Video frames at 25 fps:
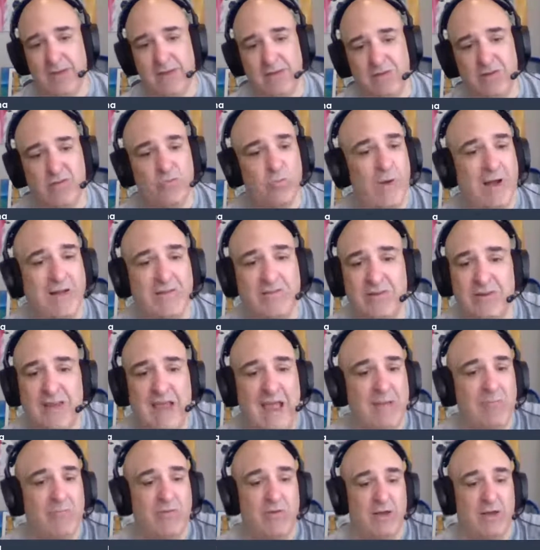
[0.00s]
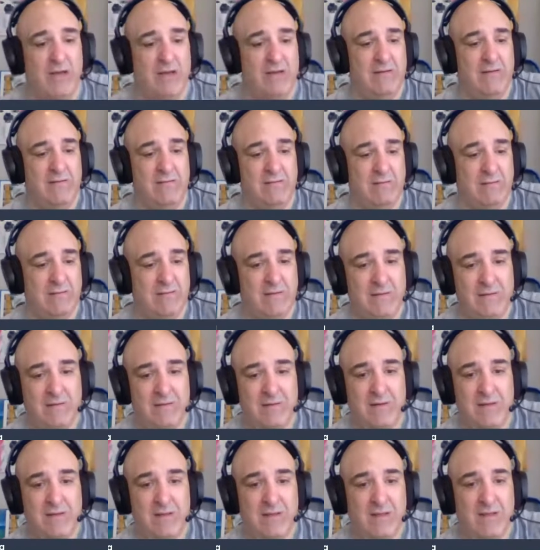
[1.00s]
Just watch the game tonight.
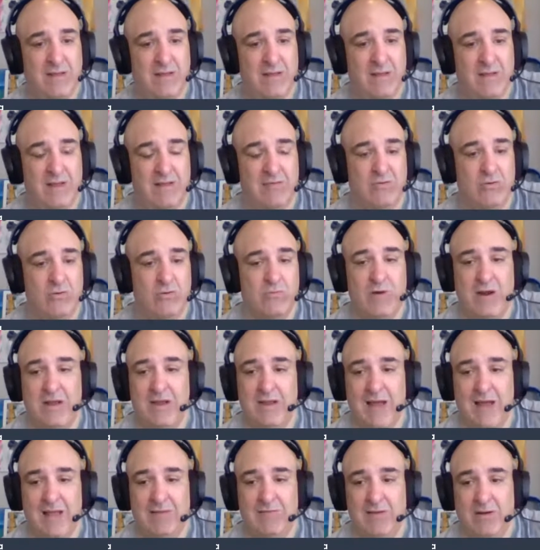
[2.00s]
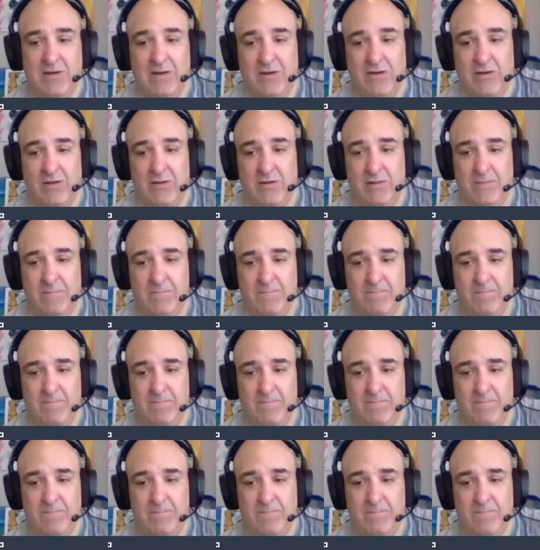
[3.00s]
Got two great guys on the hill.